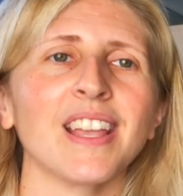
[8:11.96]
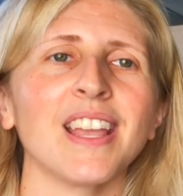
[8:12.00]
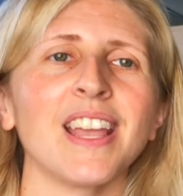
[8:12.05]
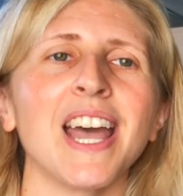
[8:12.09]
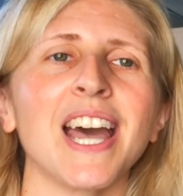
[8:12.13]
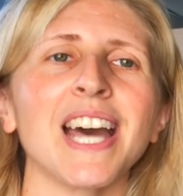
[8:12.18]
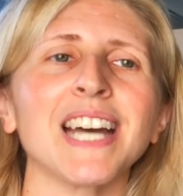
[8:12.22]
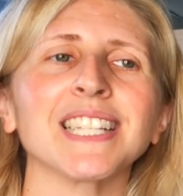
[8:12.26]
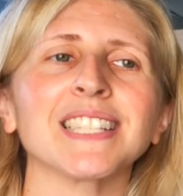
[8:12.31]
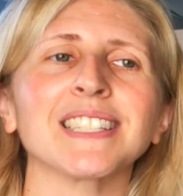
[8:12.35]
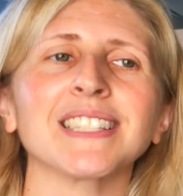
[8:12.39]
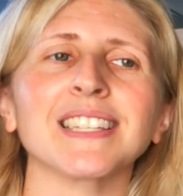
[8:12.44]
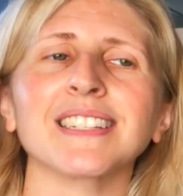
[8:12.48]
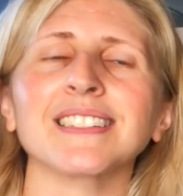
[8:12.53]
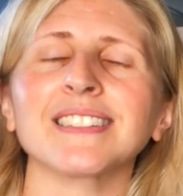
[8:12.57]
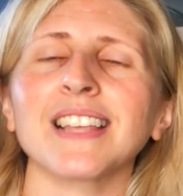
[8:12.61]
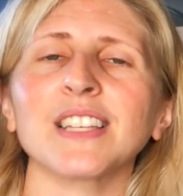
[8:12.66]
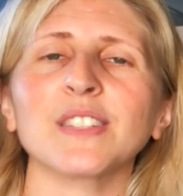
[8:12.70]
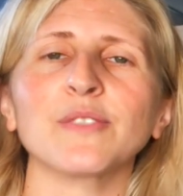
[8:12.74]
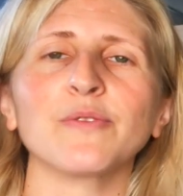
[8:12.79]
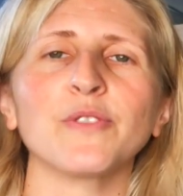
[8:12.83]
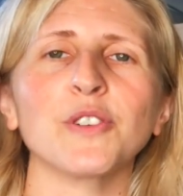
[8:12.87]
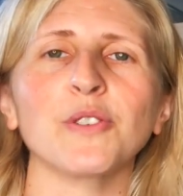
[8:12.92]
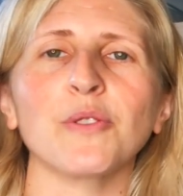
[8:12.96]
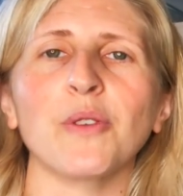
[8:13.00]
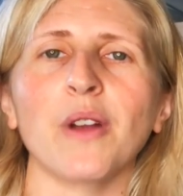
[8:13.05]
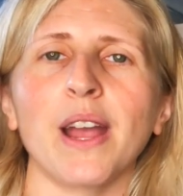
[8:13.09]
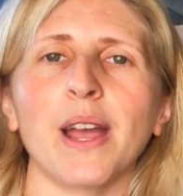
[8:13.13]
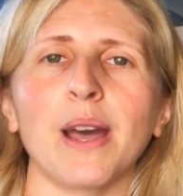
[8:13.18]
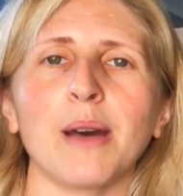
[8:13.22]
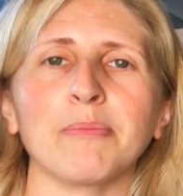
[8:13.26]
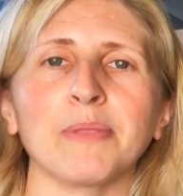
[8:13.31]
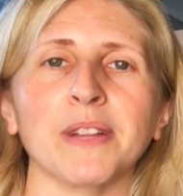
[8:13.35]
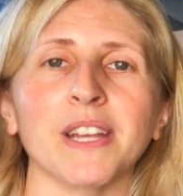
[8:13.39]
A successful
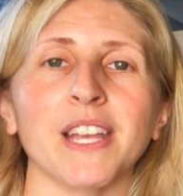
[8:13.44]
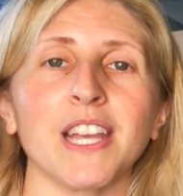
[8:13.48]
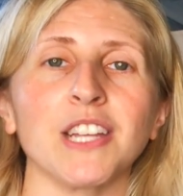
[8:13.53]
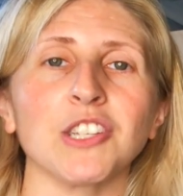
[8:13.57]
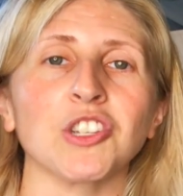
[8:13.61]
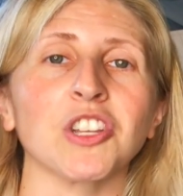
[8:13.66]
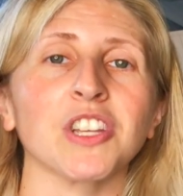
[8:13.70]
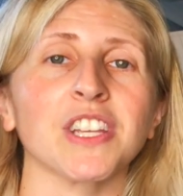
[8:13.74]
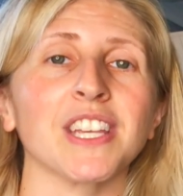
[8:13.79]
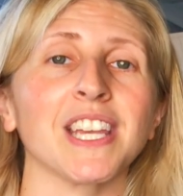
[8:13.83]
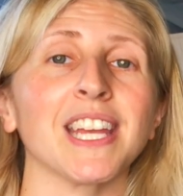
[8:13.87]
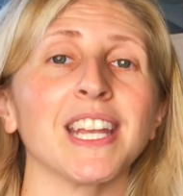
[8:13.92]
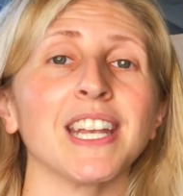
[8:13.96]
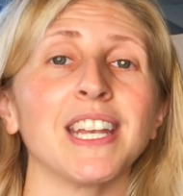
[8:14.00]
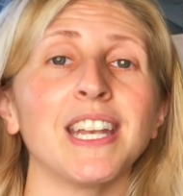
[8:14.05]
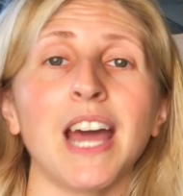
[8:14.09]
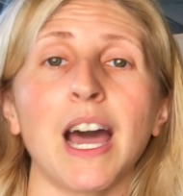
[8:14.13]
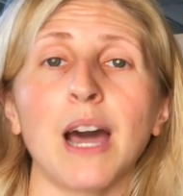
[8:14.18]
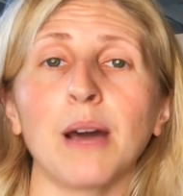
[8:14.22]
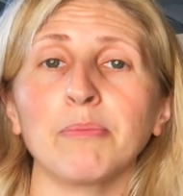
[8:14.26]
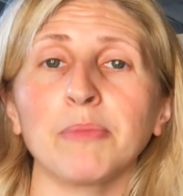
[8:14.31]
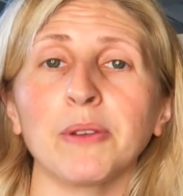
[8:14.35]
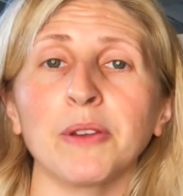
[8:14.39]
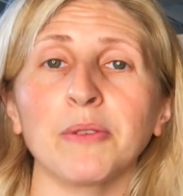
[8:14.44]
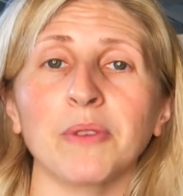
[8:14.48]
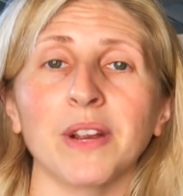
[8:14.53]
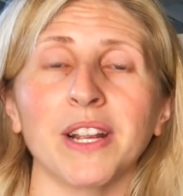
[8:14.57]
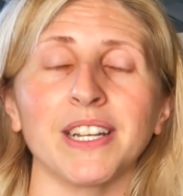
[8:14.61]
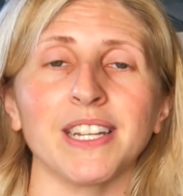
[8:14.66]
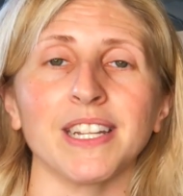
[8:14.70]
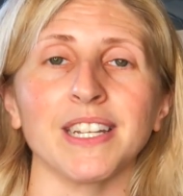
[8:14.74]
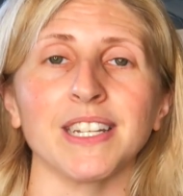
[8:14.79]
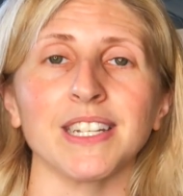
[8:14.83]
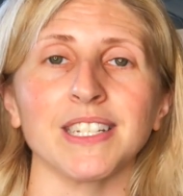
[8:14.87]
grant application cannot be
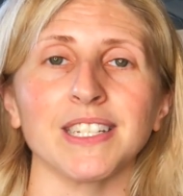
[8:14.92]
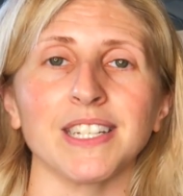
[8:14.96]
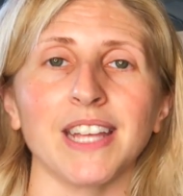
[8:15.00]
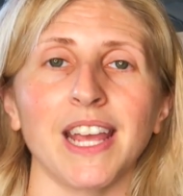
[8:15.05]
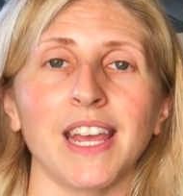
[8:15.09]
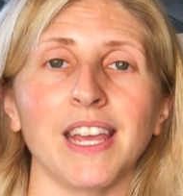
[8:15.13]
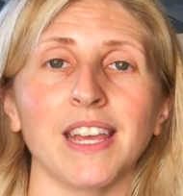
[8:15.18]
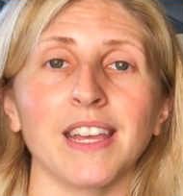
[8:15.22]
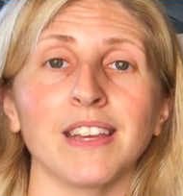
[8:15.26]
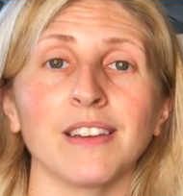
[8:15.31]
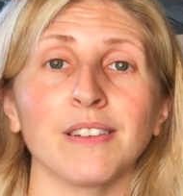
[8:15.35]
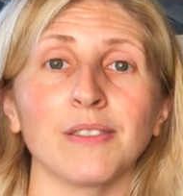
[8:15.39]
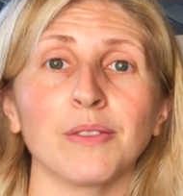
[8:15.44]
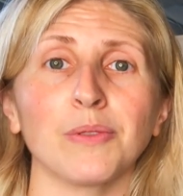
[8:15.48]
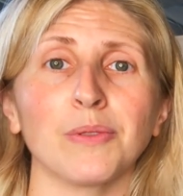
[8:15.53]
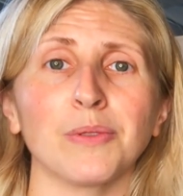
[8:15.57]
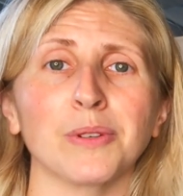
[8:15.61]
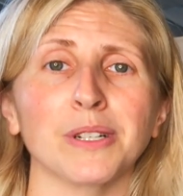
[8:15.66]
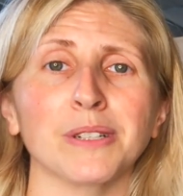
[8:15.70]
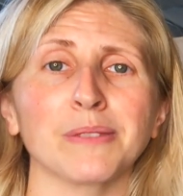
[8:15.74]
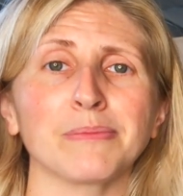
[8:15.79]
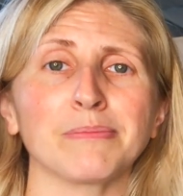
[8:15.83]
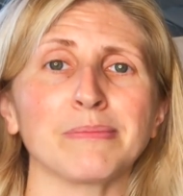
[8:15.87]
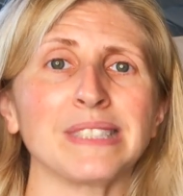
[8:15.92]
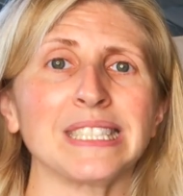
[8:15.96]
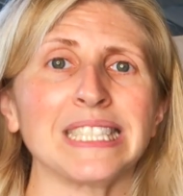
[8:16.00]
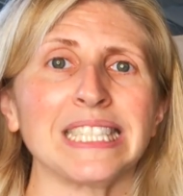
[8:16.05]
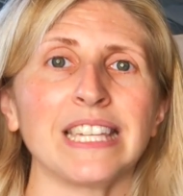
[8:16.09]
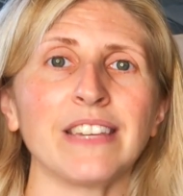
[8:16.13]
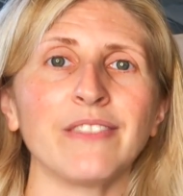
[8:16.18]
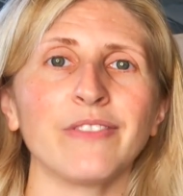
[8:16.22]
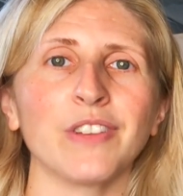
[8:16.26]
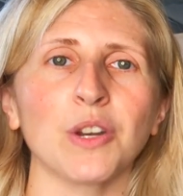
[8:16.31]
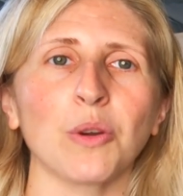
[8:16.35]
written in a day or
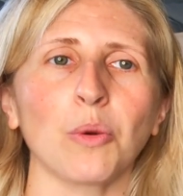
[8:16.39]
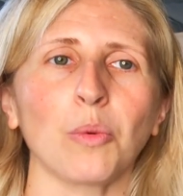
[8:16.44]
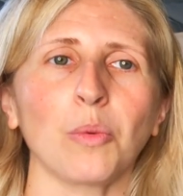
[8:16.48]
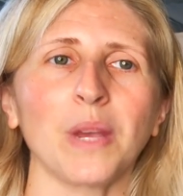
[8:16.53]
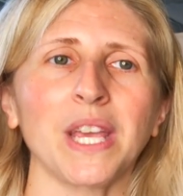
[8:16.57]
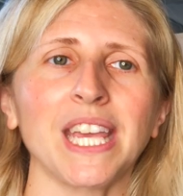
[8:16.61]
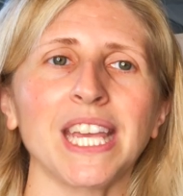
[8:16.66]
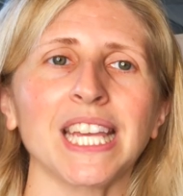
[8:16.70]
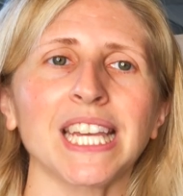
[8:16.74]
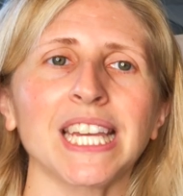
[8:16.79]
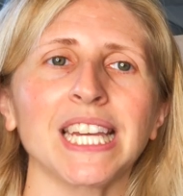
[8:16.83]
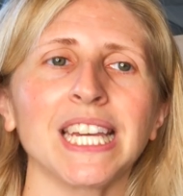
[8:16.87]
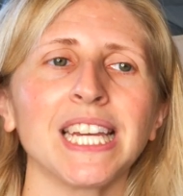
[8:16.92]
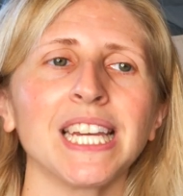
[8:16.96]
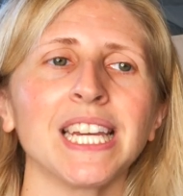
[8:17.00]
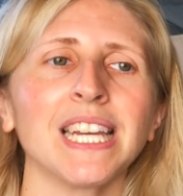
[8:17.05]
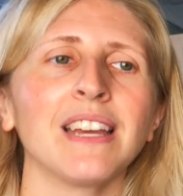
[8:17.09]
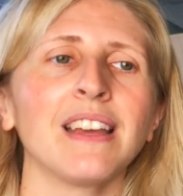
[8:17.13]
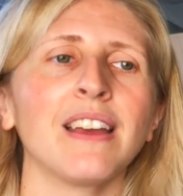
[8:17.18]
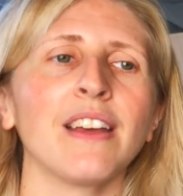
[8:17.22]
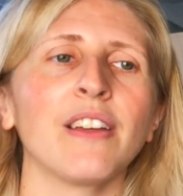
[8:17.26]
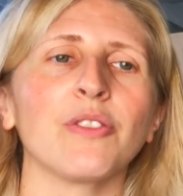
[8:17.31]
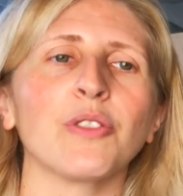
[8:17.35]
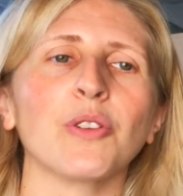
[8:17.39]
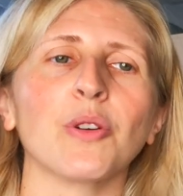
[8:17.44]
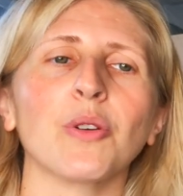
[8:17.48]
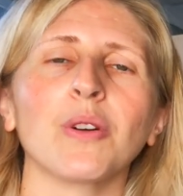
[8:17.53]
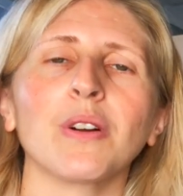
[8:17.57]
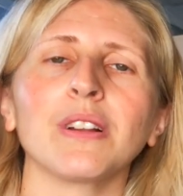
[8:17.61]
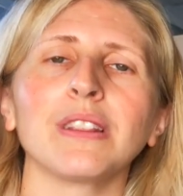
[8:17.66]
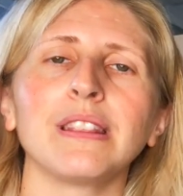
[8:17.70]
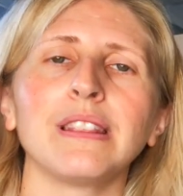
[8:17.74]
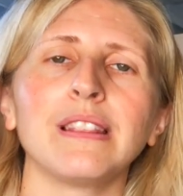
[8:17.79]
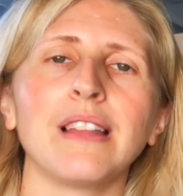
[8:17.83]
even a week. There
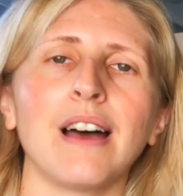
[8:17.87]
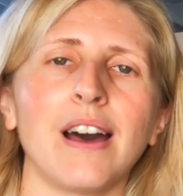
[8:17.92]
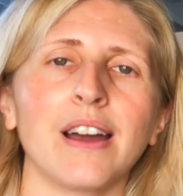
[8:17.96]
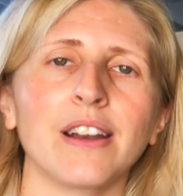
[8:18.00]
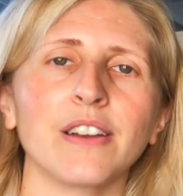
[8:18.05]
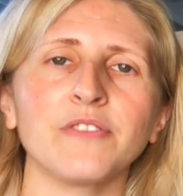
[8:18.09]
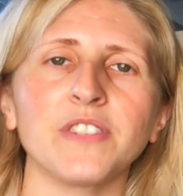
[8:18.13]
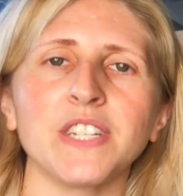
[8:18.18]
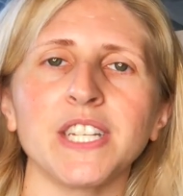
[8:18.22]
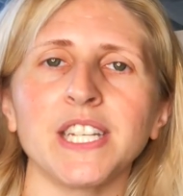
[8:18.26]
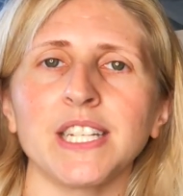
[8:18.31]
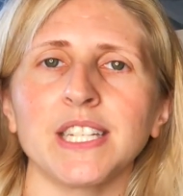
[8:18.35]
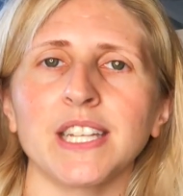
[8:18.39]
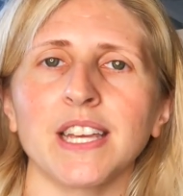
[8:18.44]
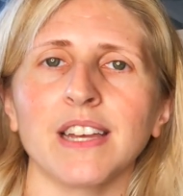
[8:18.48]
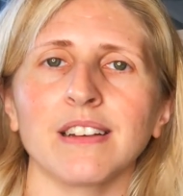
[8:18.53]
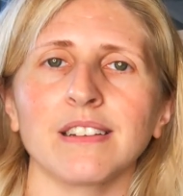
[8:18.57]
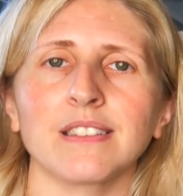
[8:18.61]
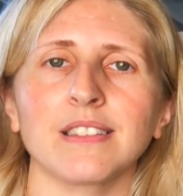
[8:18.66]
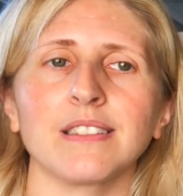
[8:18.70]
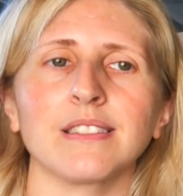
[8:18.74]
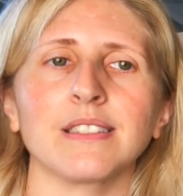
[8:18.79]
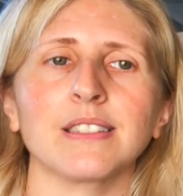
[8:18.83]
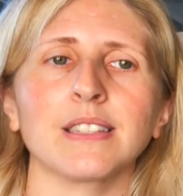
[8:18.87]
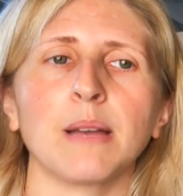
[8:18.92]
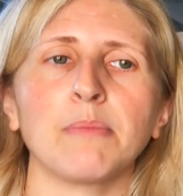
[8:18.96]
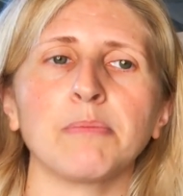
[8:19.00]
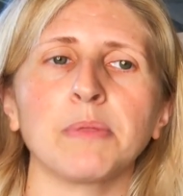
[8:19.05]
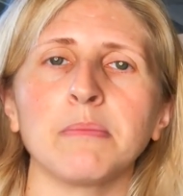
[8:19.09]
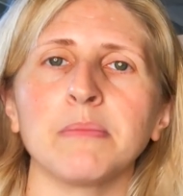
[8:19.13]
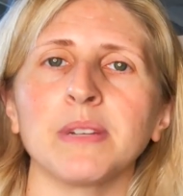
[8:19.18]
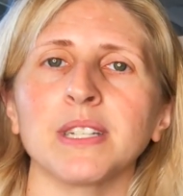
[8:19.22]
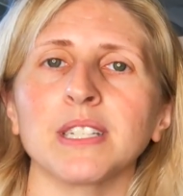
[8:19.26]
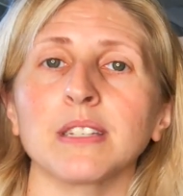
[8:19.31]
are a lot of details and
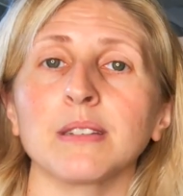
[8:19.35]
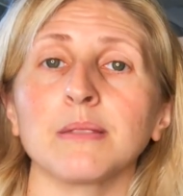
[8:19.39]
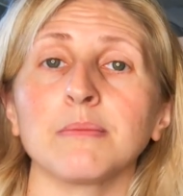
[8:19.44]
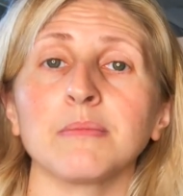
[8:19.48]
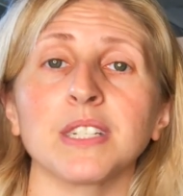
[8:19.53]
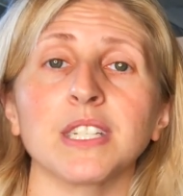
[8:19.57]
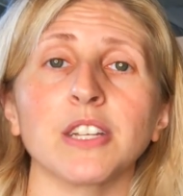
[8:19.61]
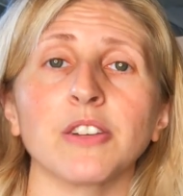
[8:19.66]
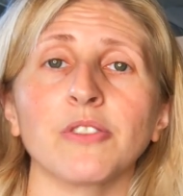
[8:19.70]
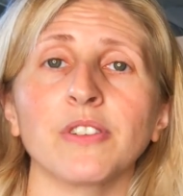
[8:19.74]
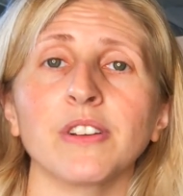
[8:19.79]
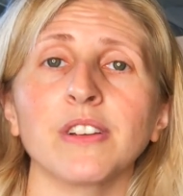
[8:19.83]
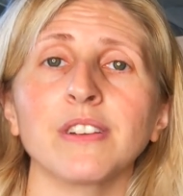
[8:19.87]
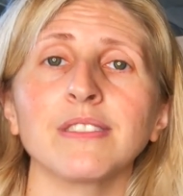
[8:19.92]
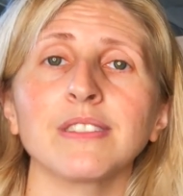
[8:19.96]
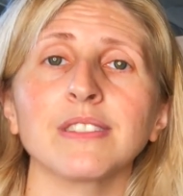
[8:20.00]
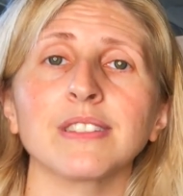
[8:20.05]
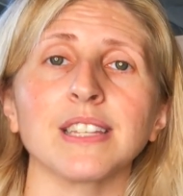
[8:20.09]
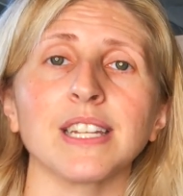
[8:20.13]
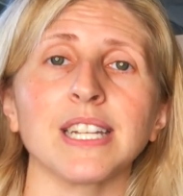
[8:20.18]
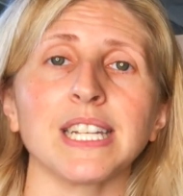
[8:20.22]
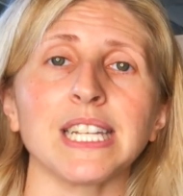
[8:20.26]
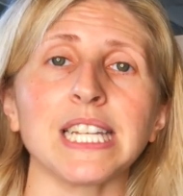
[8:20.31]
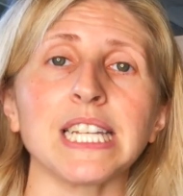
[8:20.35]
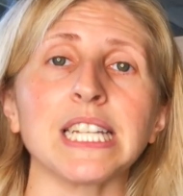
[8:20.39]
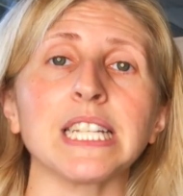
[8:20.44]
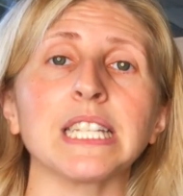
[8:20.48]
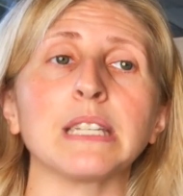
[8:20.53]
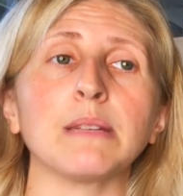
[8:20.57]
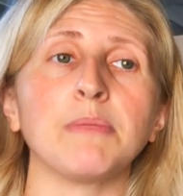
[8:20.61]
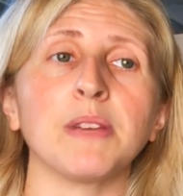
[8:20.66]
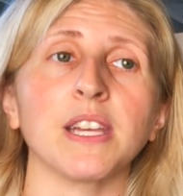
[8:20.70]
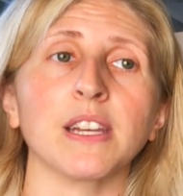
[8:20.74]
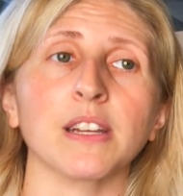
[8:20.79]
supplemental materials that need
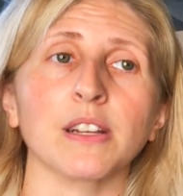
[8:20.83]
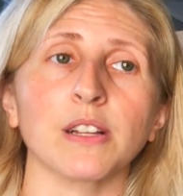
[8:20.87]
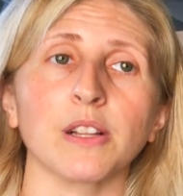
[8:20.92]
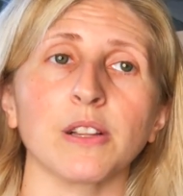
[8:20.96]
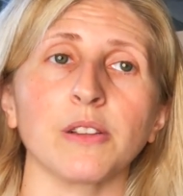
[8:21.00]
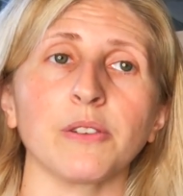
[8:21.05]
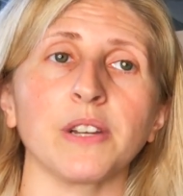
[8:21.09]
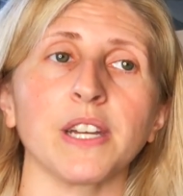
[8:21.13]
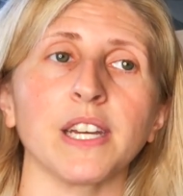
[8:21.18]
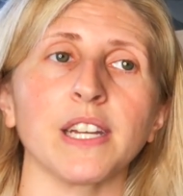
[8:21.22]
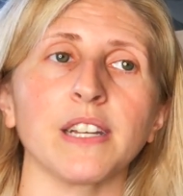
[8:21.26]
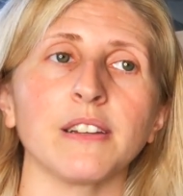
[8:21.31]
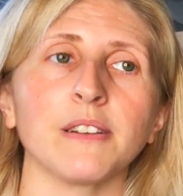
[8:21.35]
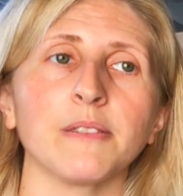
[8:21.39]
to be included.